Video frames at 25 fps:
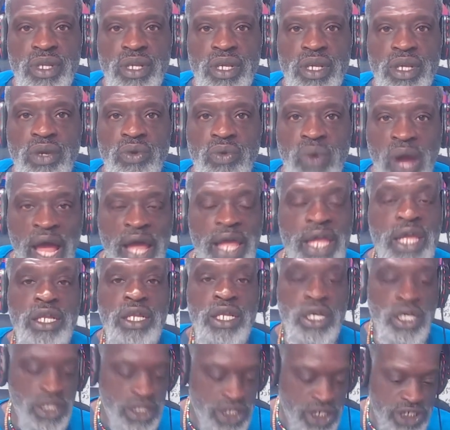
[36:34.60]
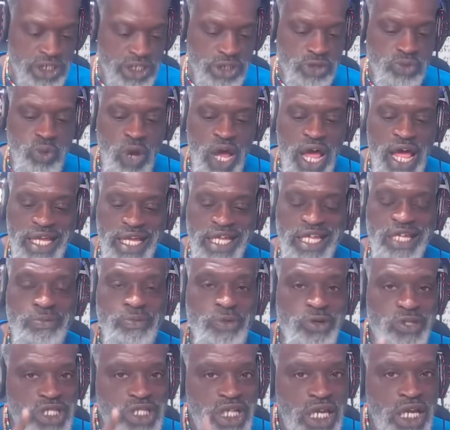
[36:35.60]
Right? This is why I keep
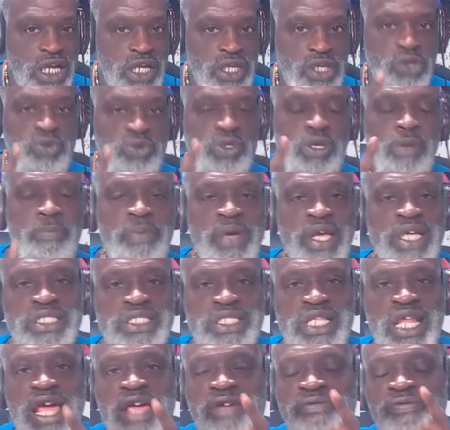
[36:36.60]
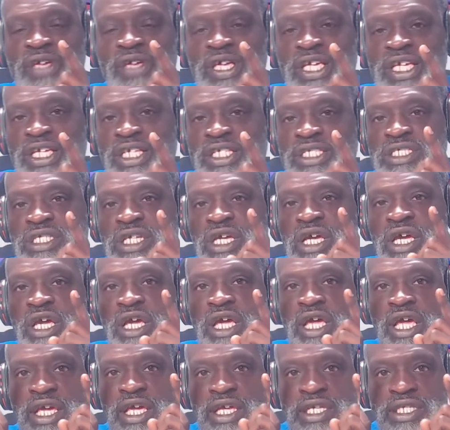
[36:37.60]
on telling you the best life is
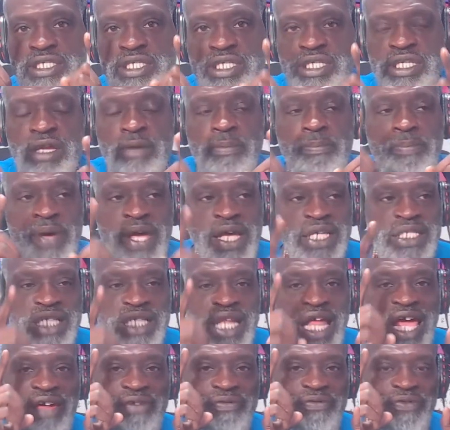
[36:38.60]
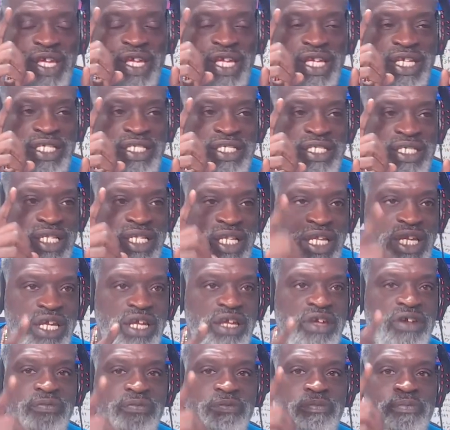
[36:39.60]
is the best life is
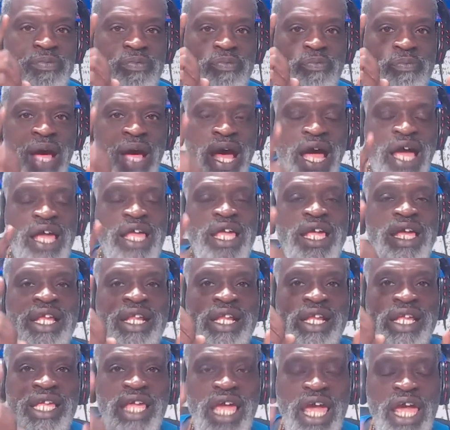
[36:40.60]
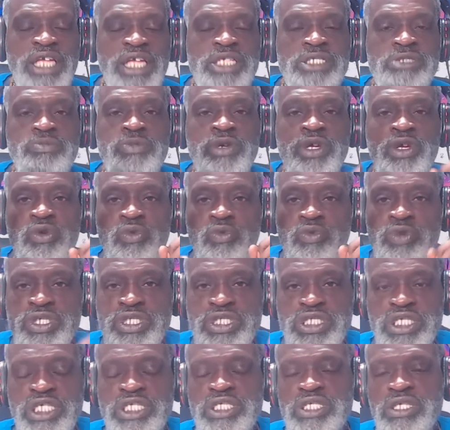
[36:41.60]
lived by engagement with
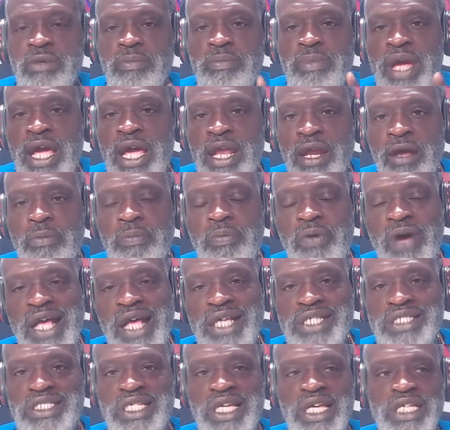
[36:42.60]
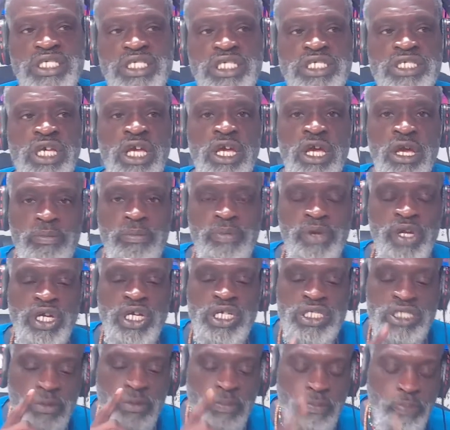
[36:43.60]
systematic processes because
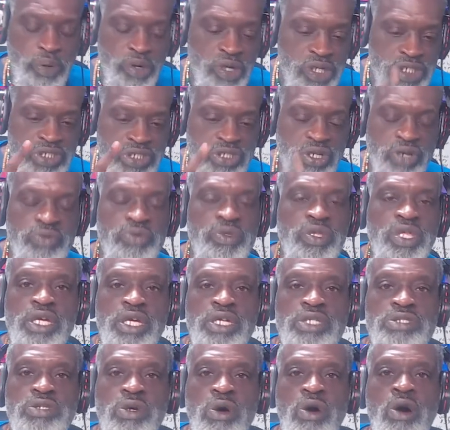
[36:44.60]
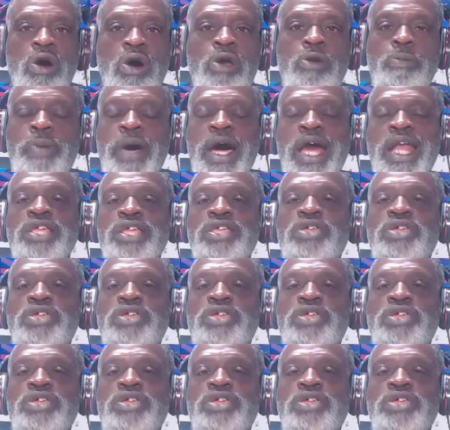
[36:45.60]
it puts certain things on autopilot.